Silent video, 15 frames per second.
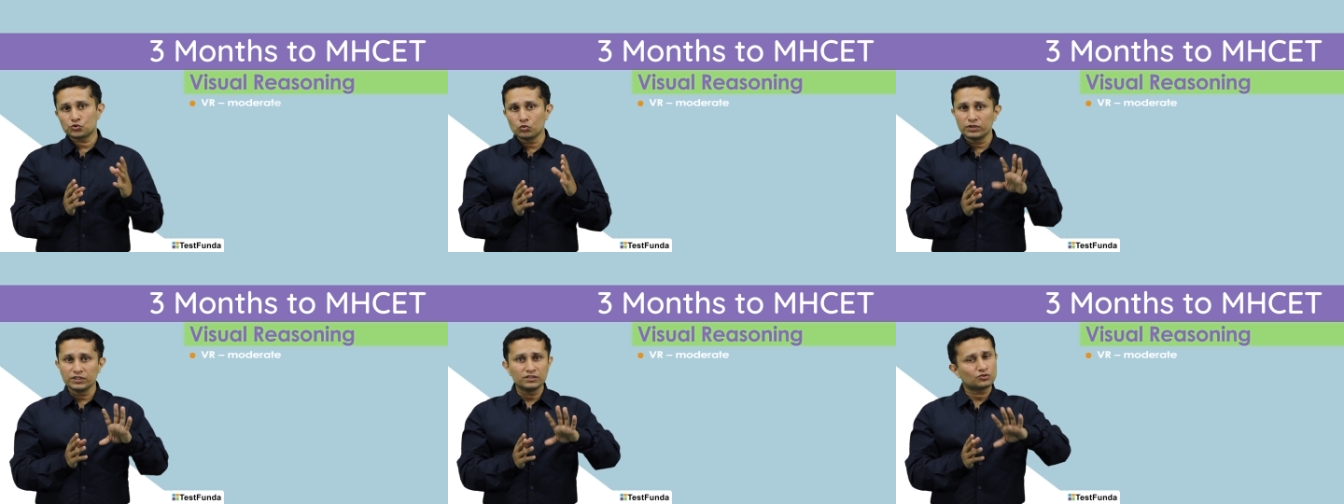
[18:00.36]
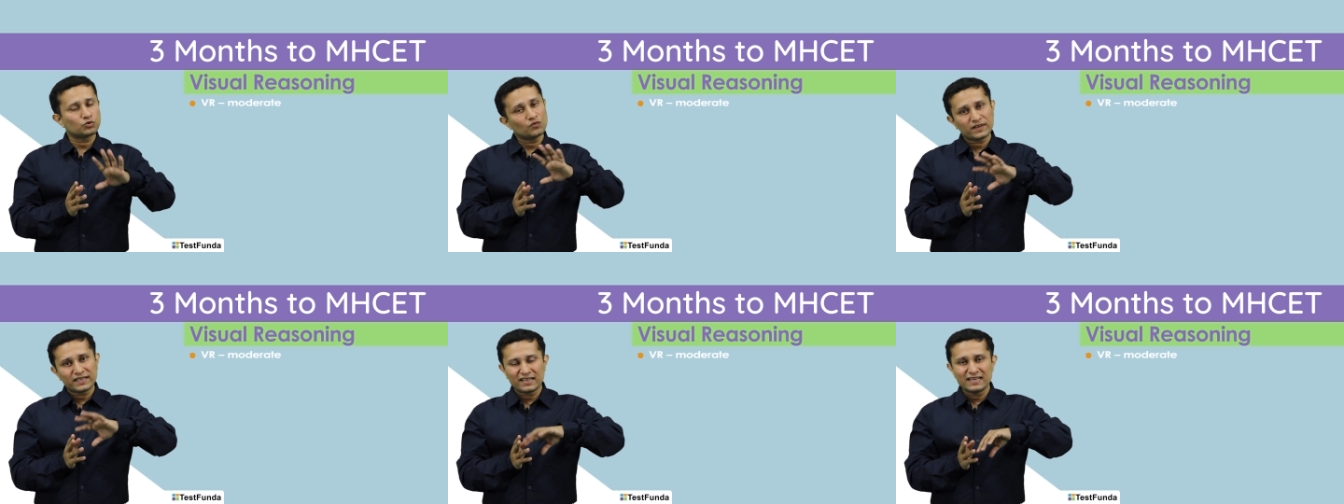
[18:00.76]
students
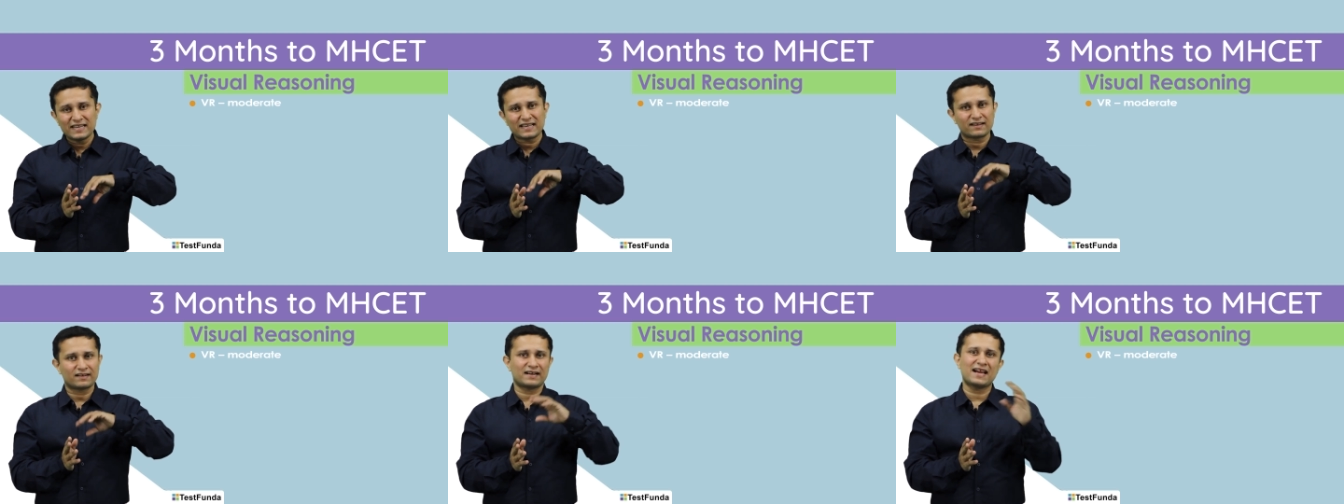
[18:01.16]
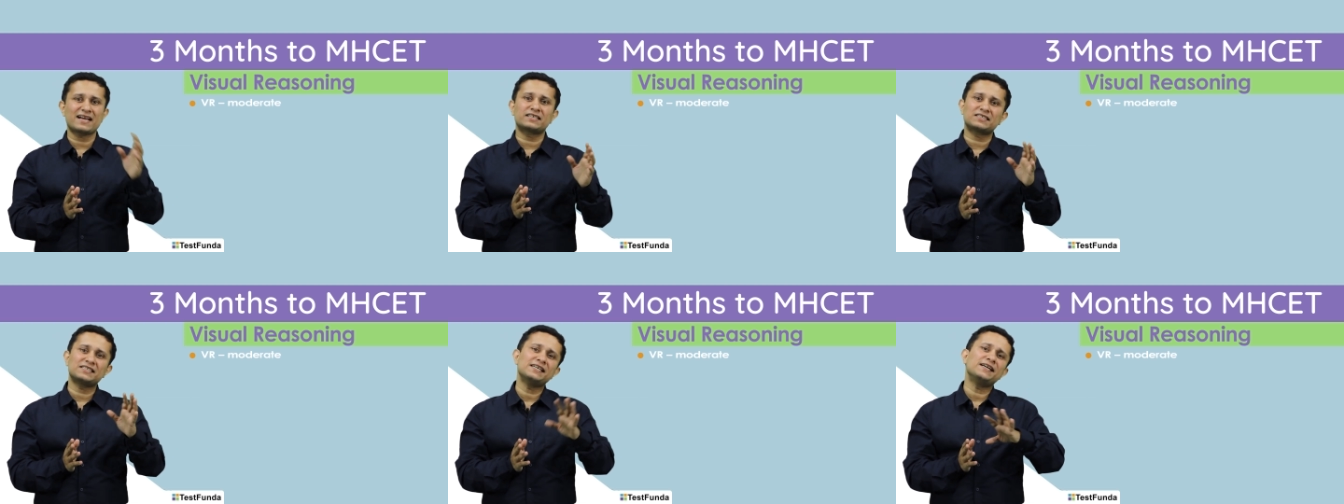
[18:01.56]
who really
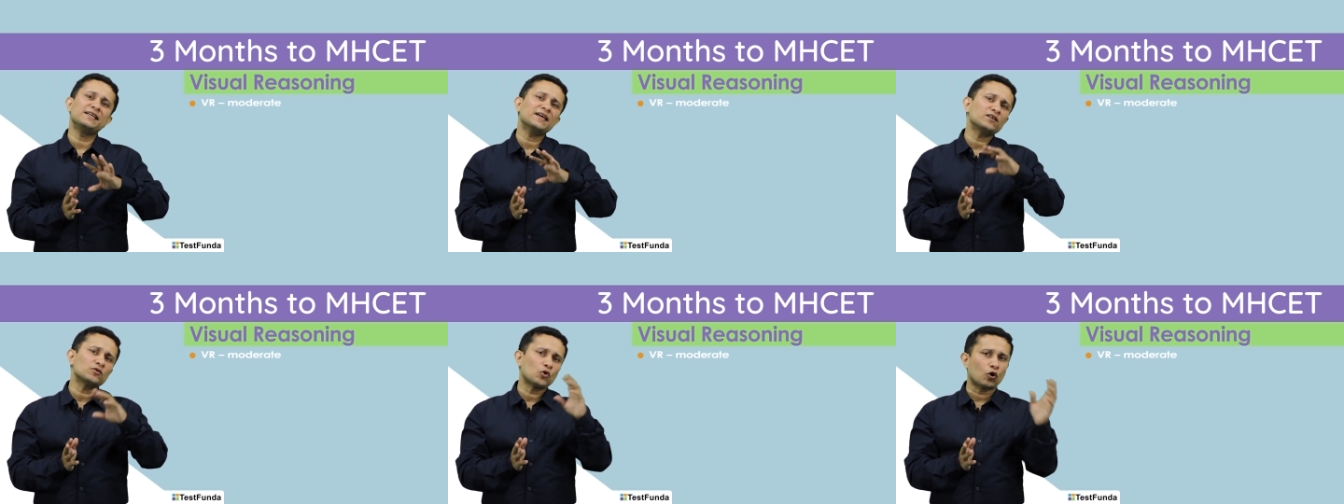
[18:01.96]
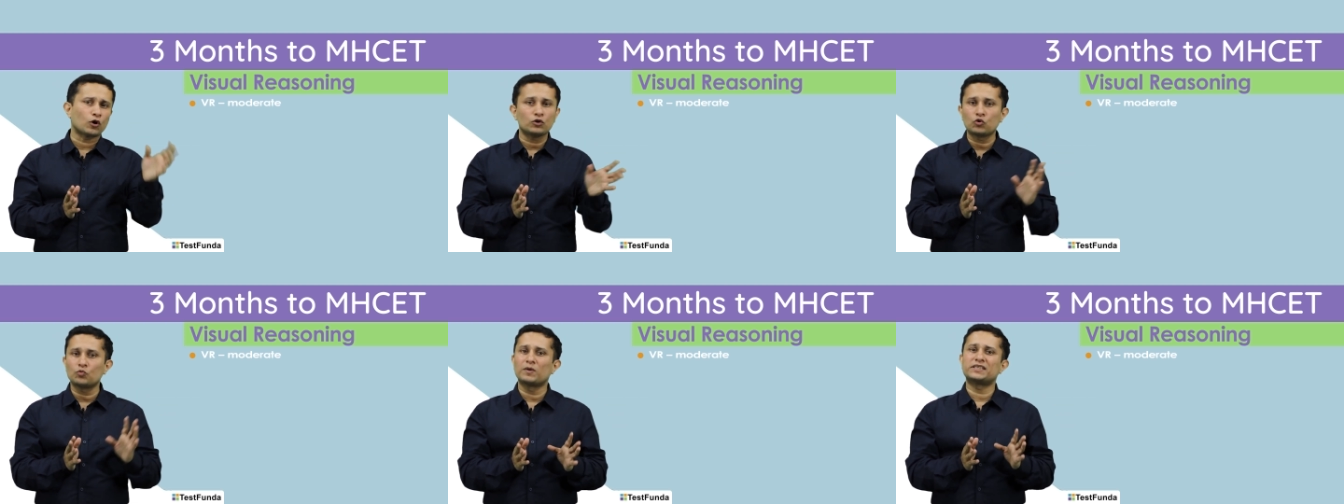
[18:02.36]
cracked CET and
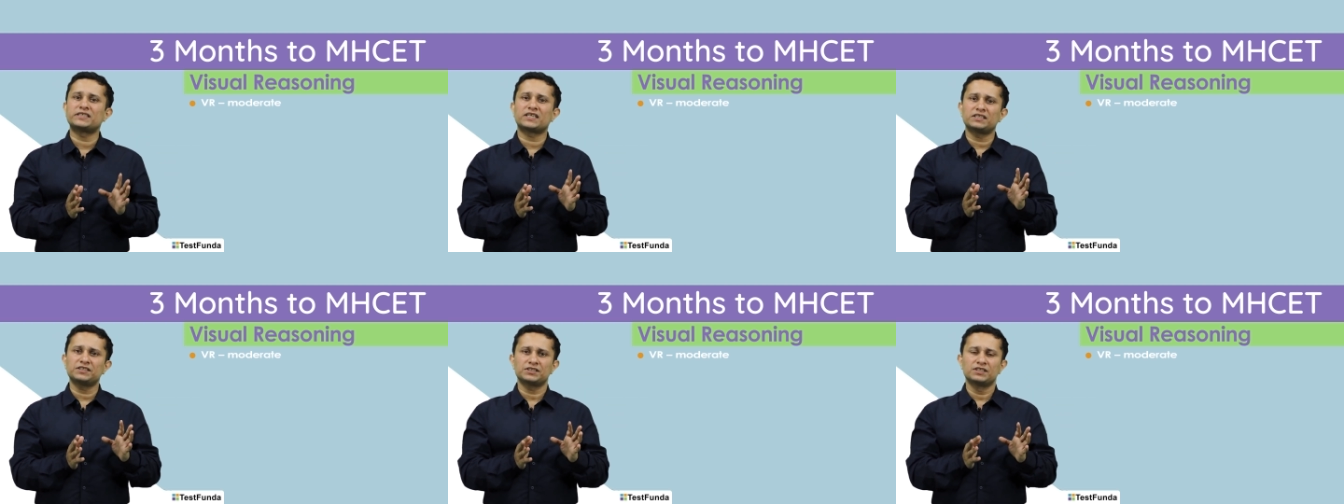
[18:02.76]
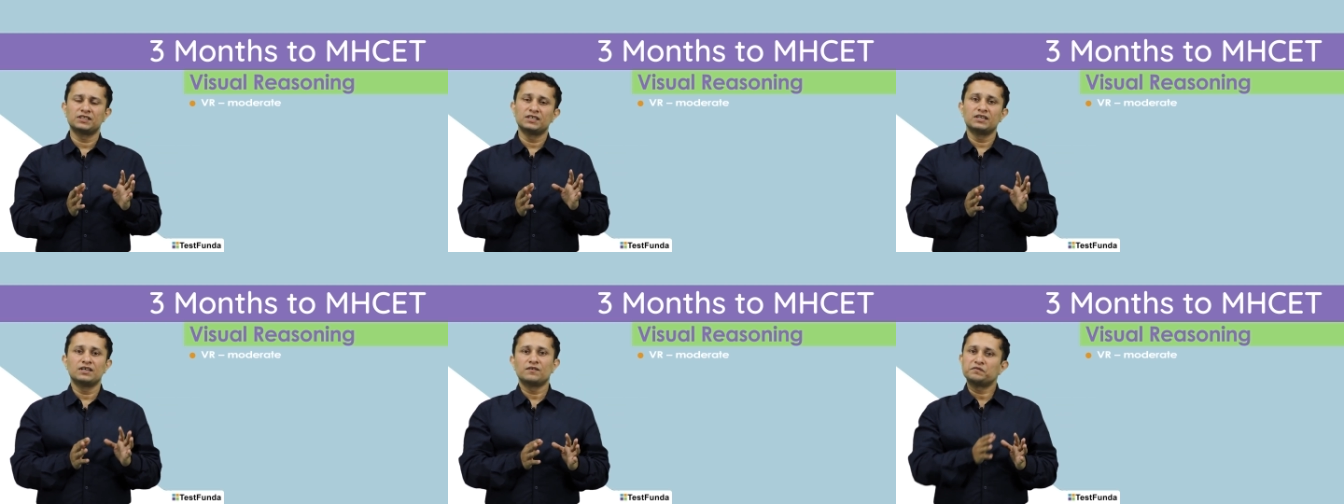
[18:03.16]
gone to Bajaj
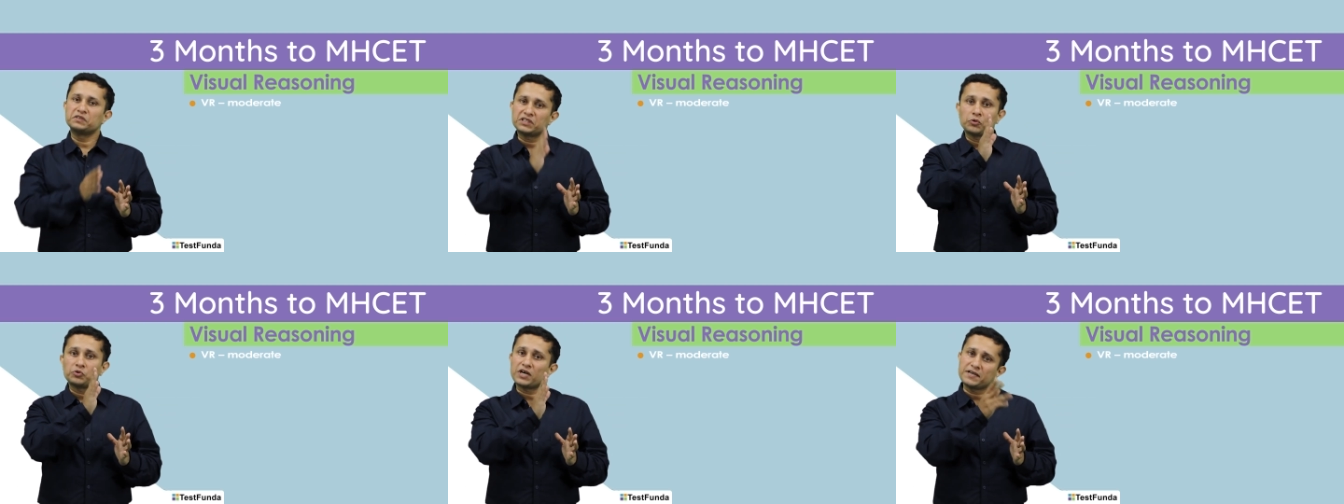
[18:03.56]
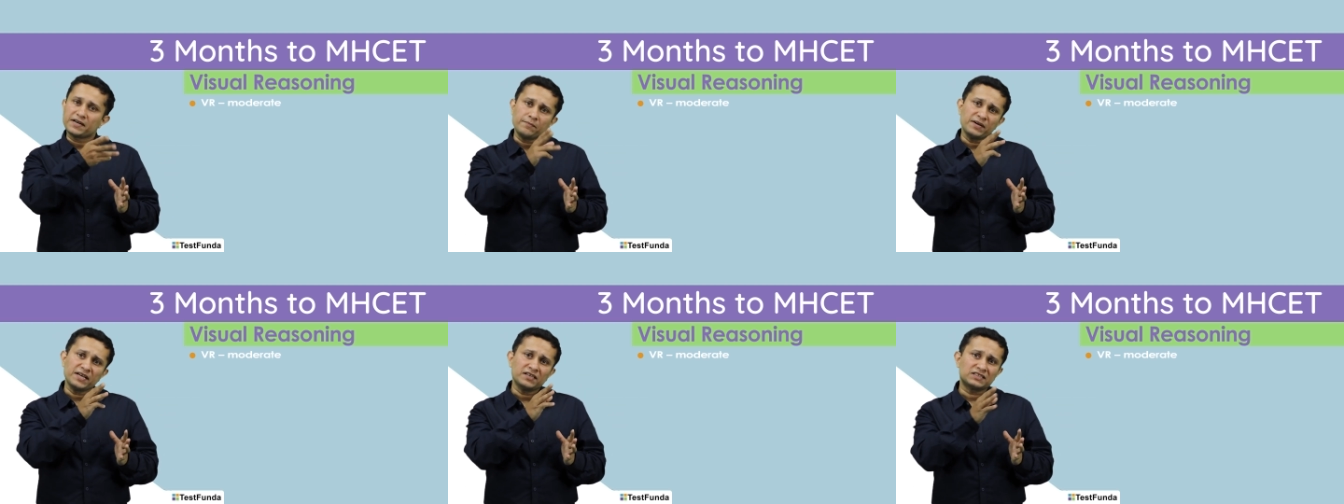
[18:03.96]
without
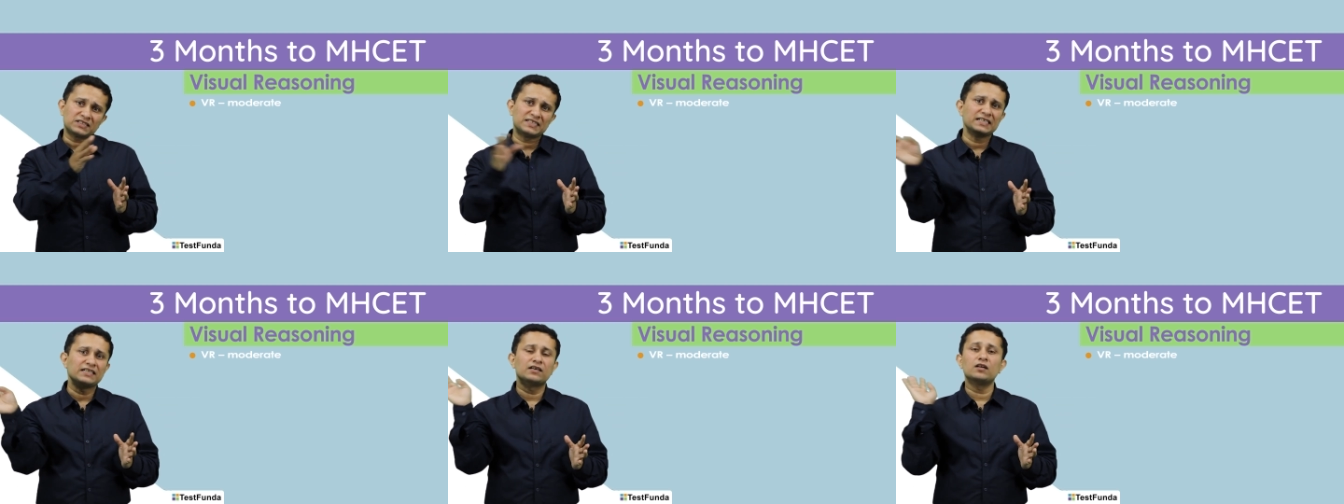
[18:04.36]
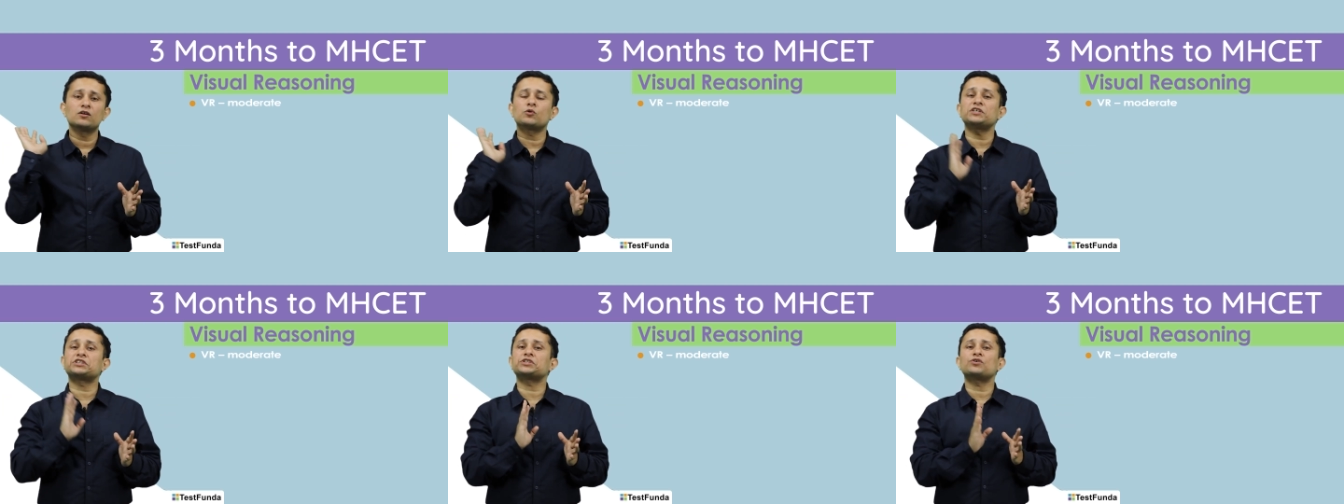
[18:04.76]
attempting a single
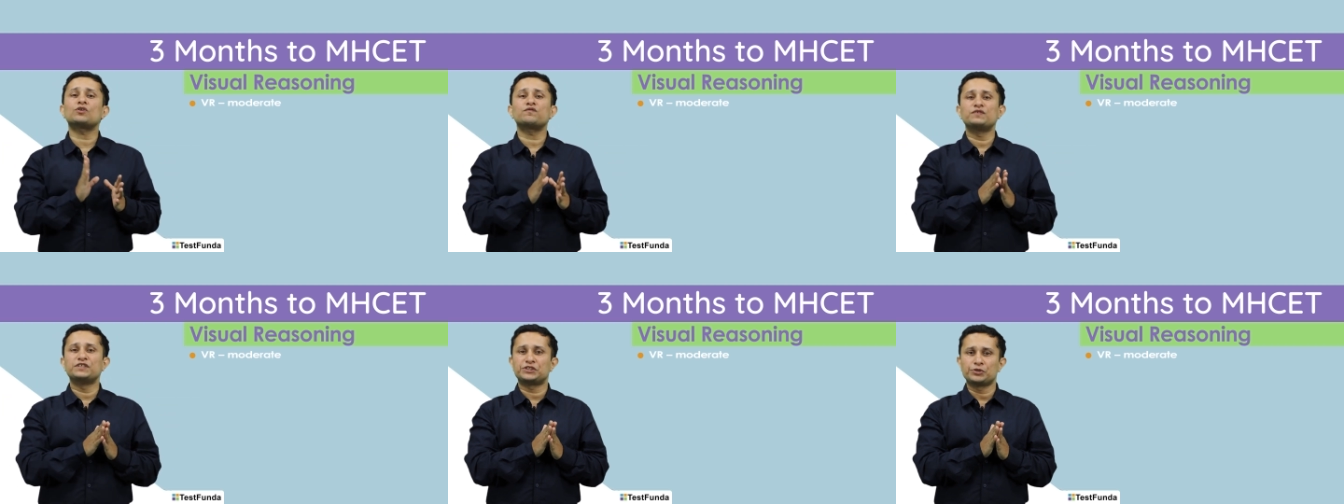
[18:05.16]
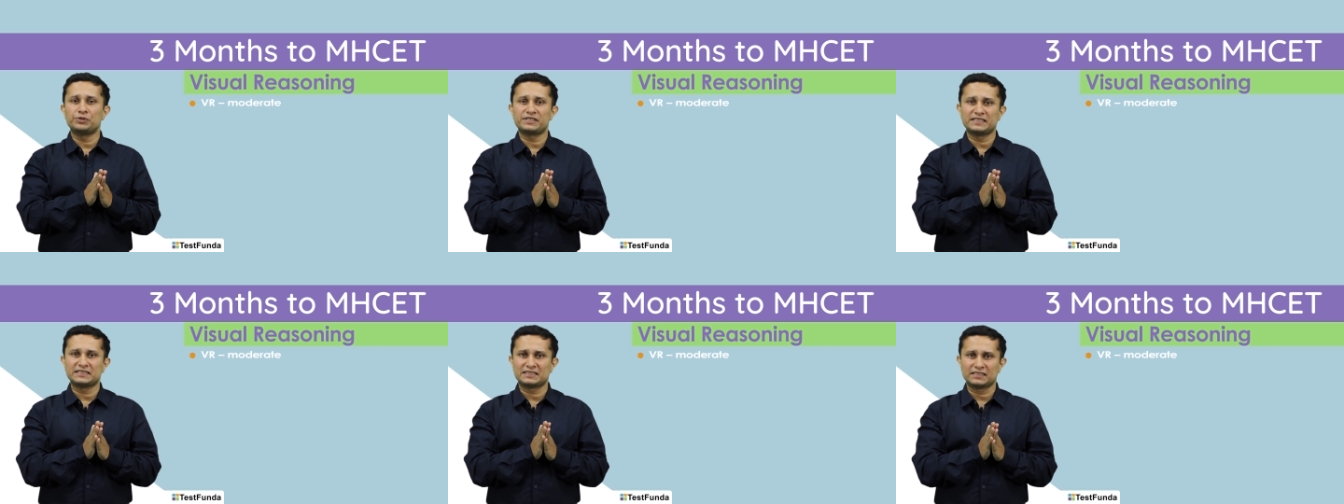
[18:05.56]
question of
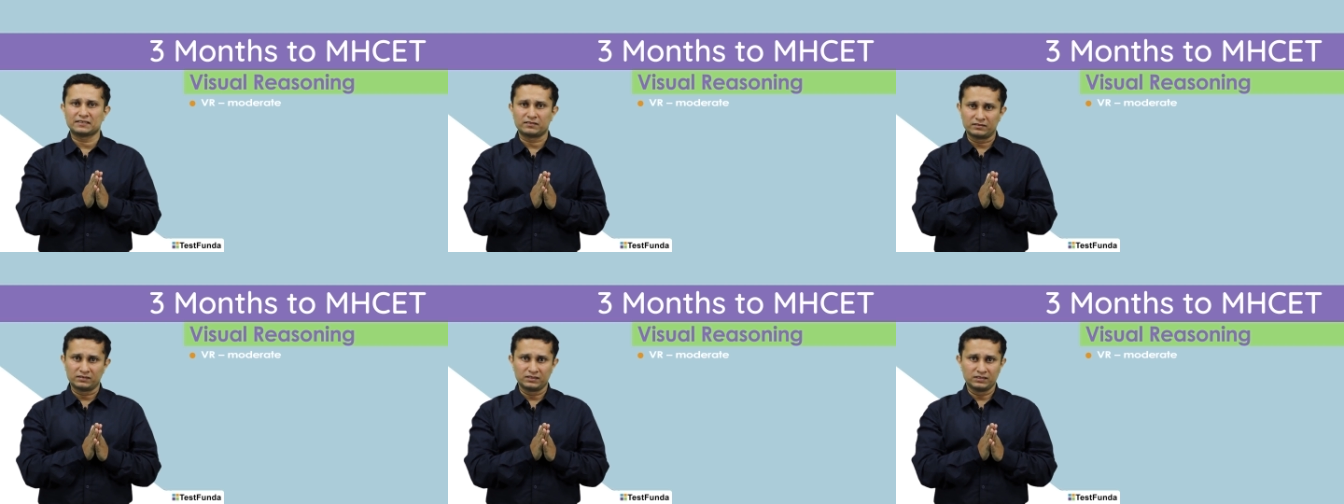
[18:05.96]
visual reasoning.